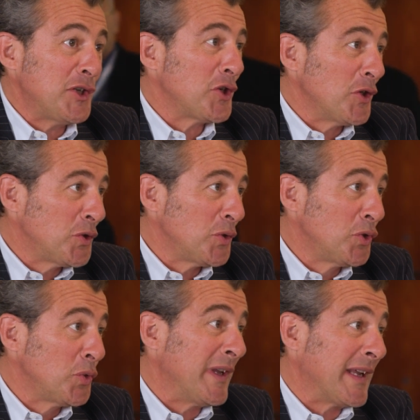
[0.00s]
addition to
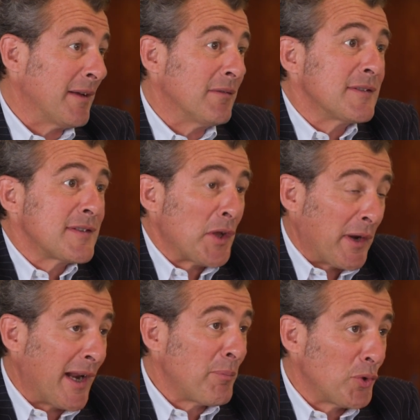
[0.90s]
doing
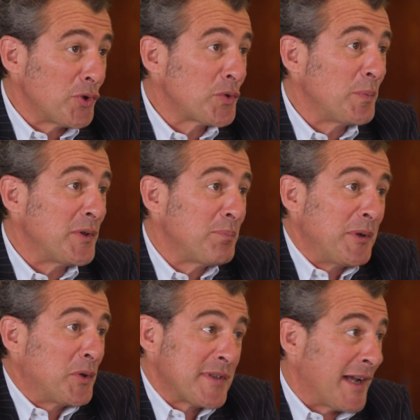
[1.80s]
standard approach,
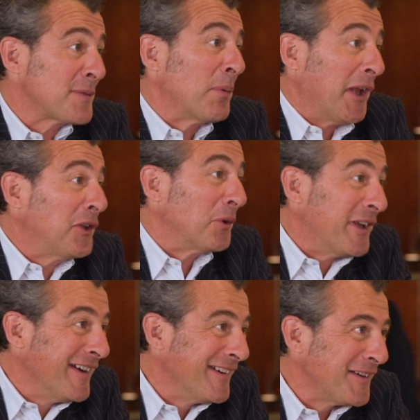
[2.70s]
because that's
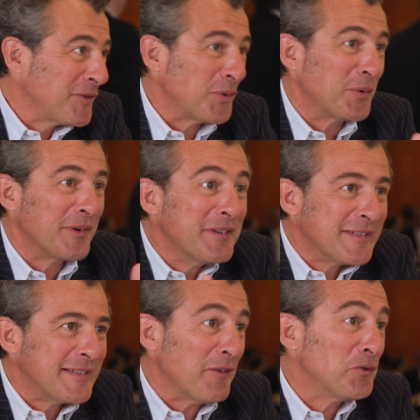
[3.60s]
mandatory, so
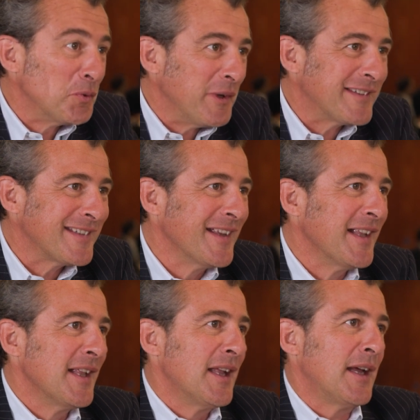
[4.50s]
you have to do
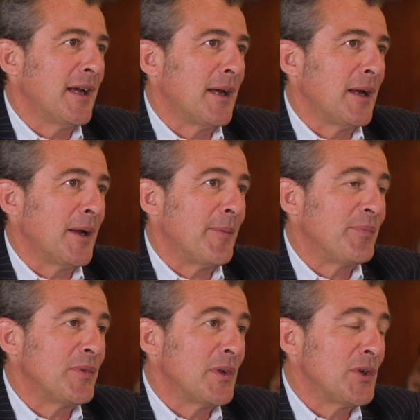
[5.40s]
it,
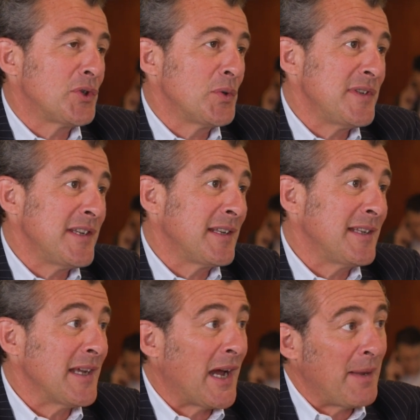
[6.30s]
choosing
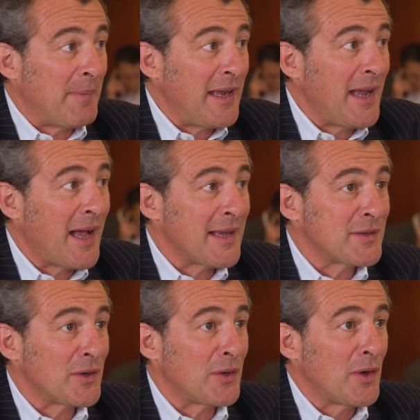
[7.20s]
the IMA
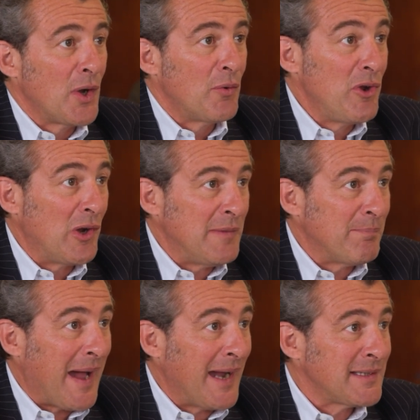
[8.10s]
has a real
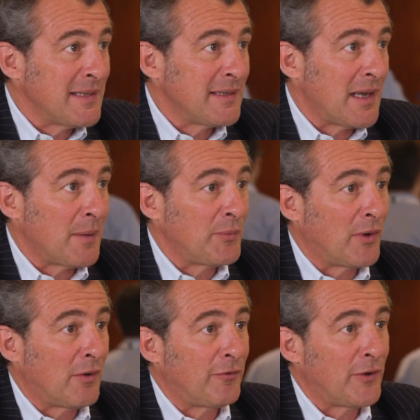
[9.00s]
impact in terms
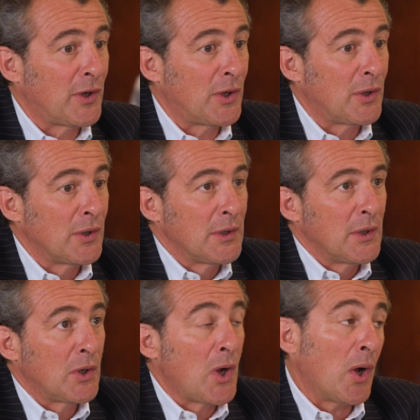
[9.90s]
of
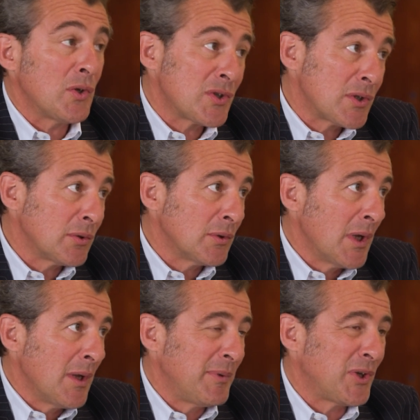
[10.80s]
cost,
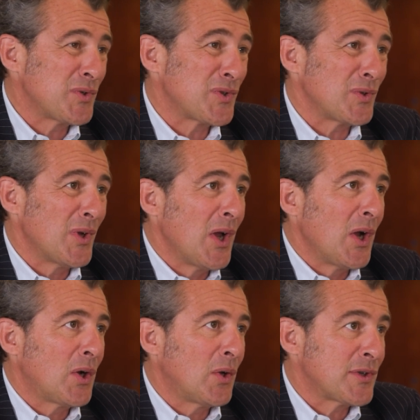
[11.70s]
because
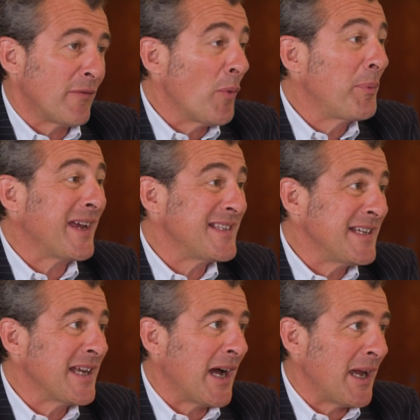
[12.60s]
cost of
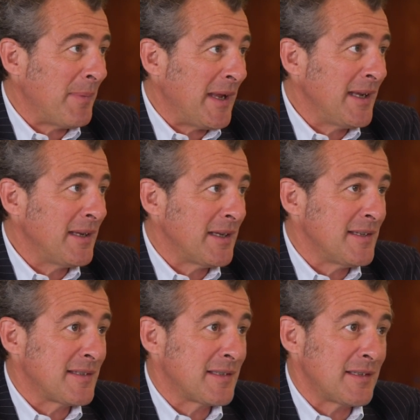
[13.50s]
operating IMA
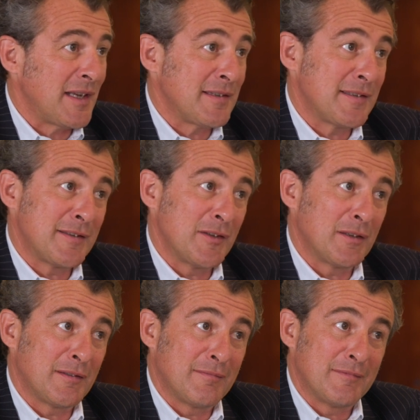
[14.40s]
is not